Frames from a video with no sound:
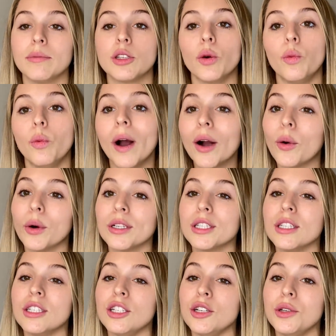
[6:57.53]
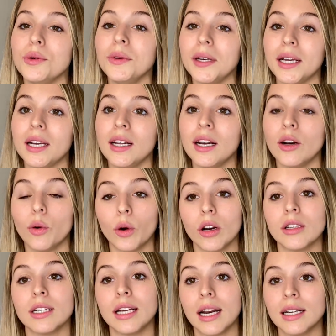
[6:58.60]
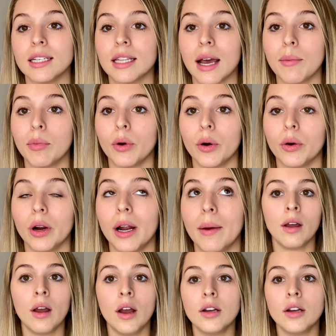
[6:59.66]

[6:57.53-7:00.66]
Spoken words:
So what courses do you need in order to get into that program?